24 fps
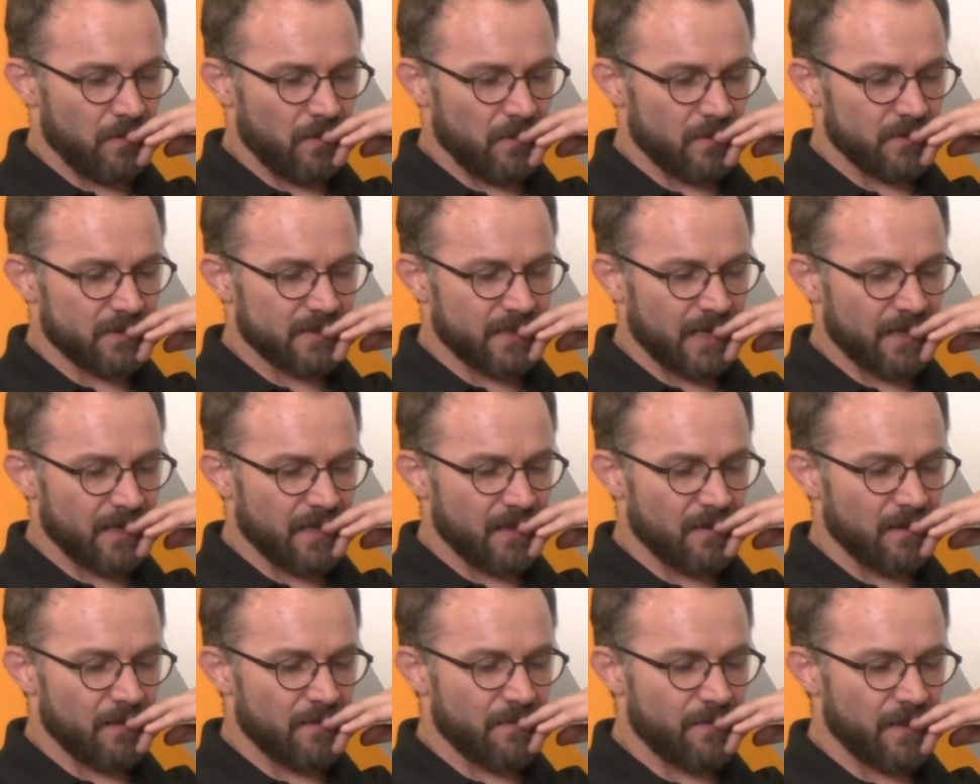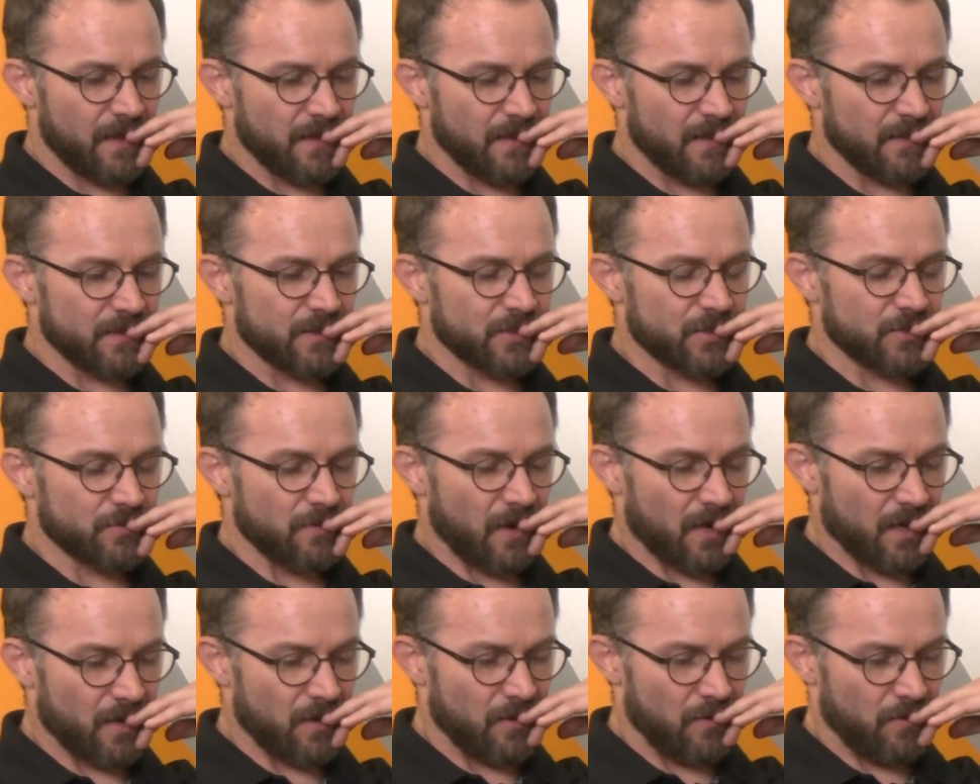said that the thing that
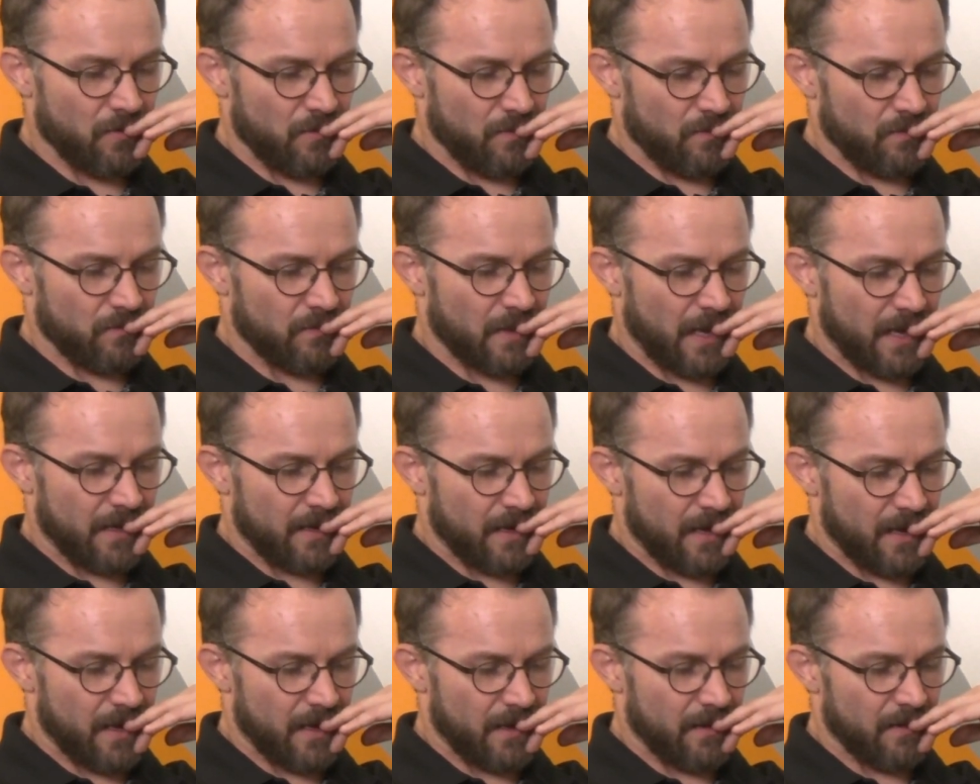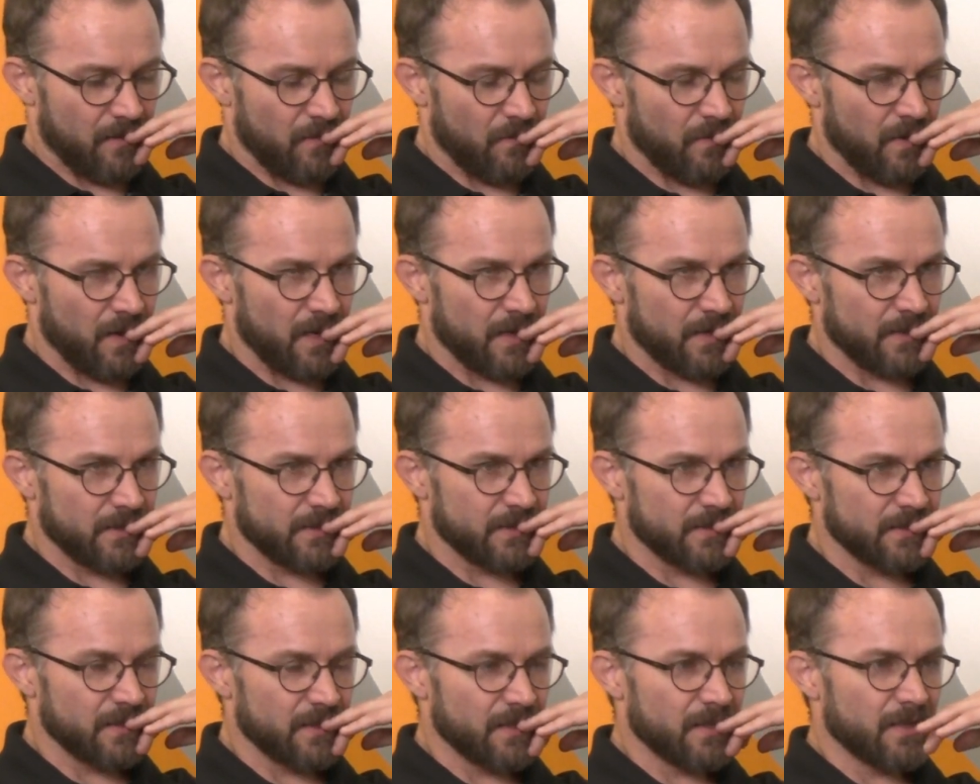struck you that day
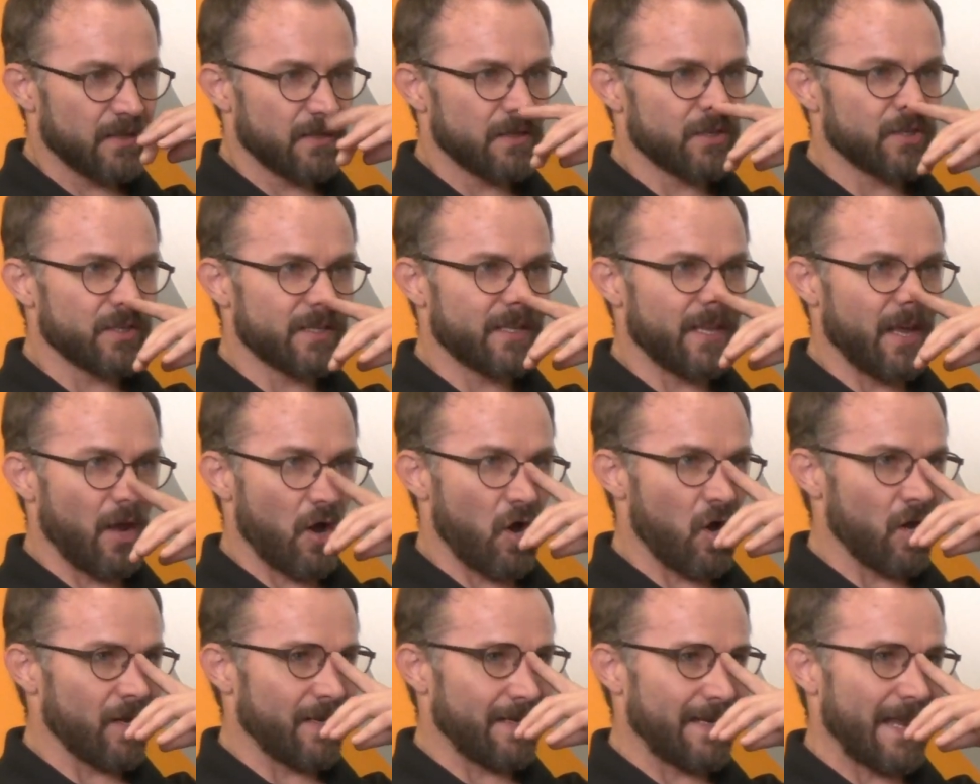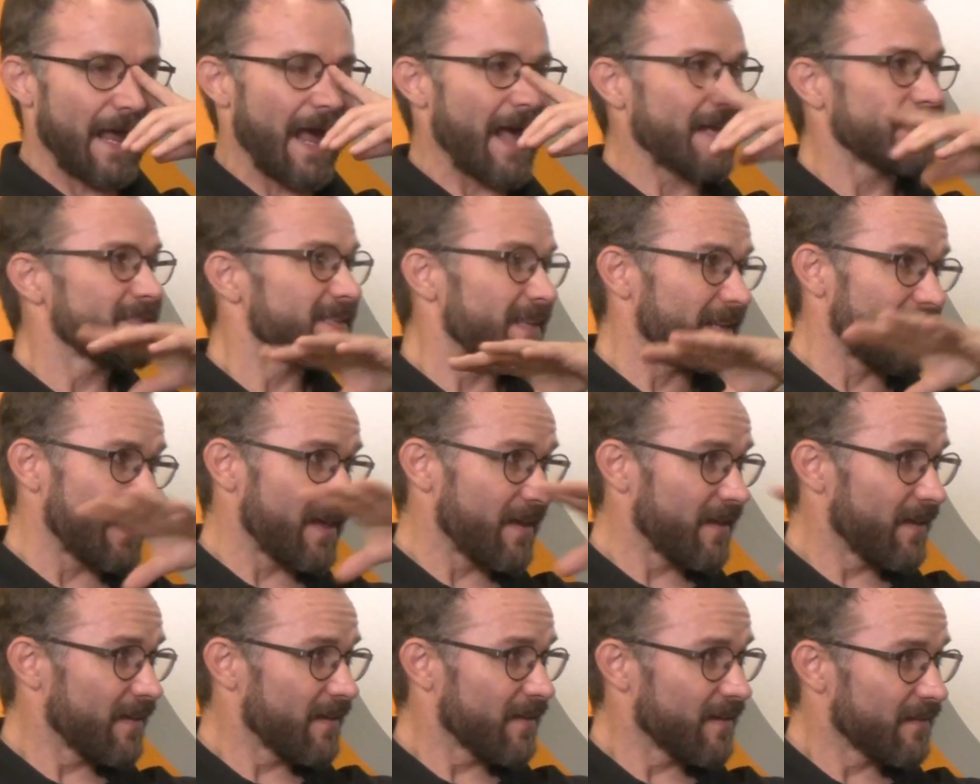was just the
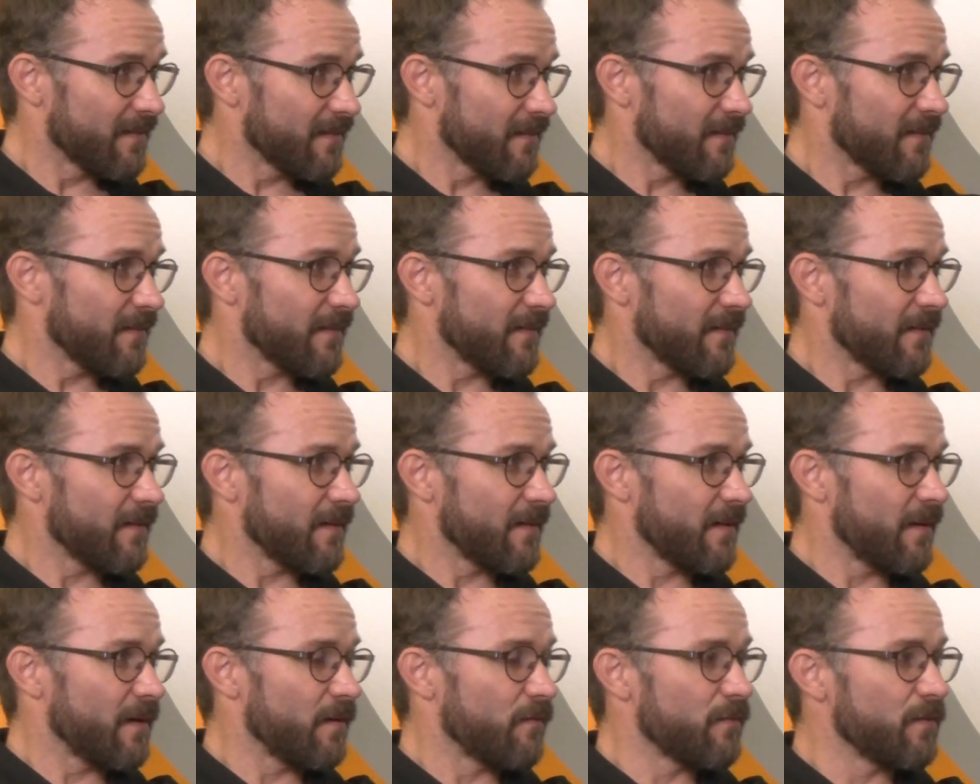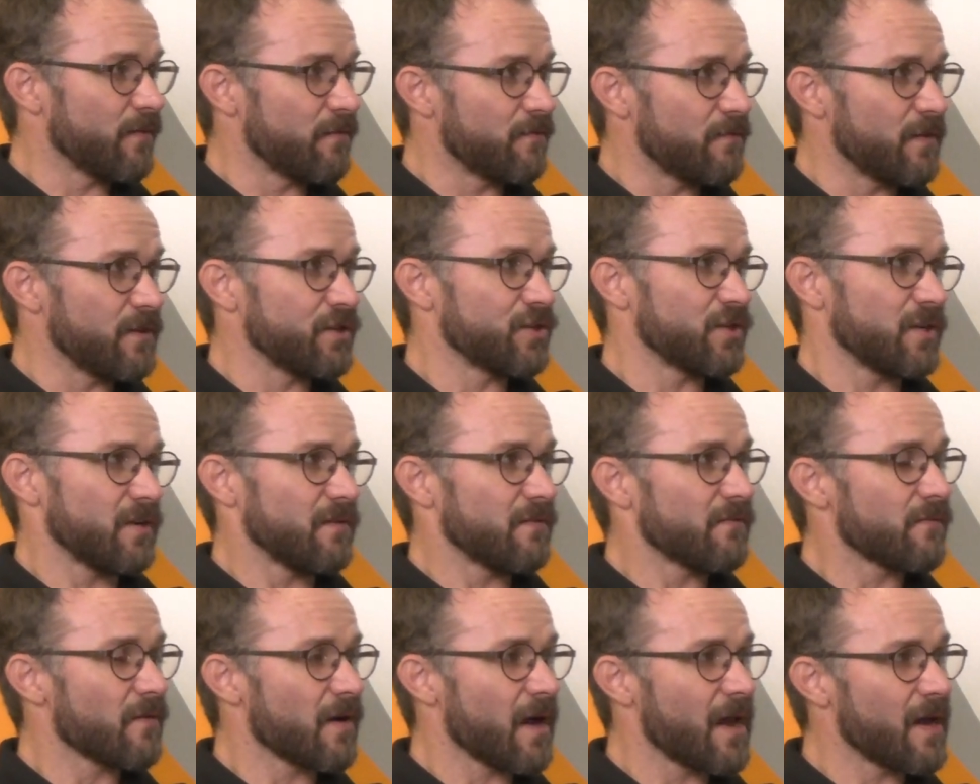audacity of the
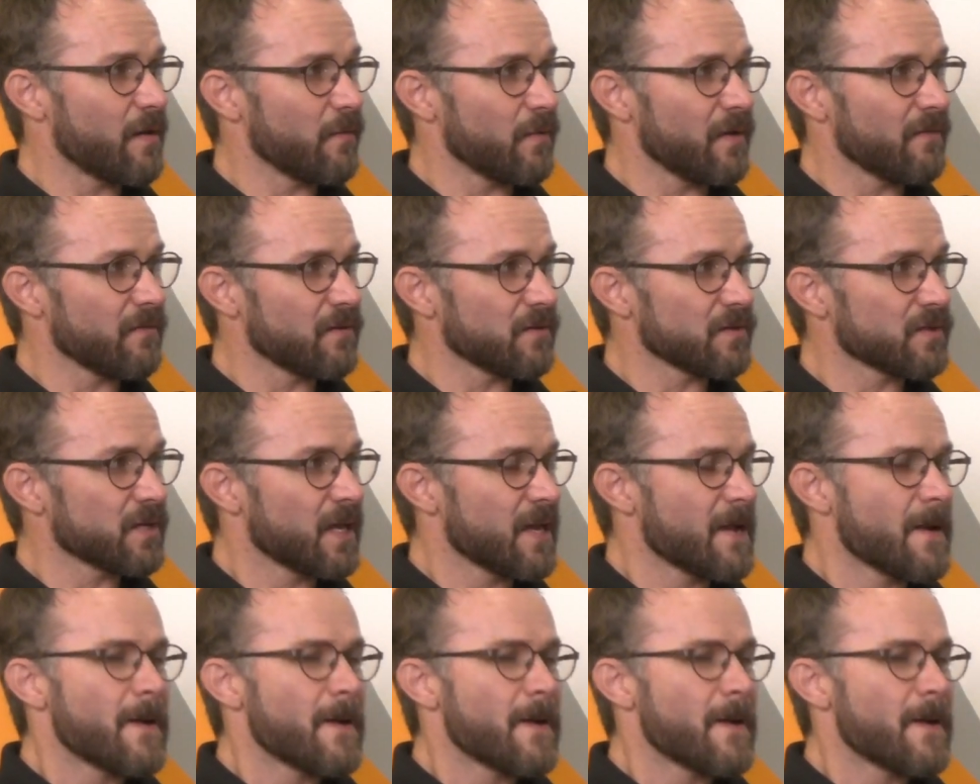vision for Eight Rivers.